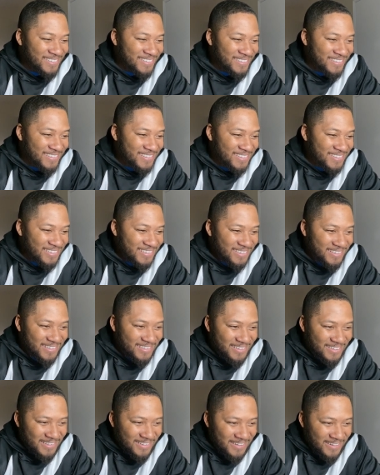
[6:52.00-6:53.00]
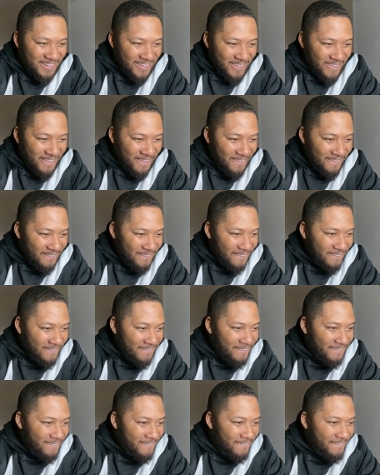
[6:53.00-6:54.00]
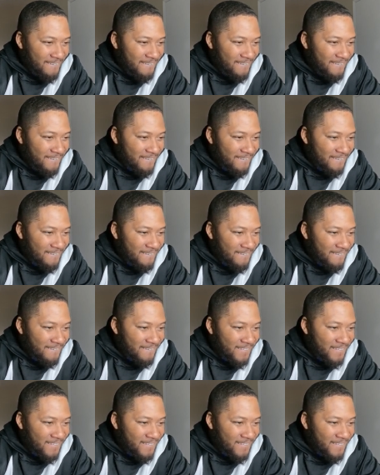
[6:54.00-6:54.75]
No one is speaking in this clip.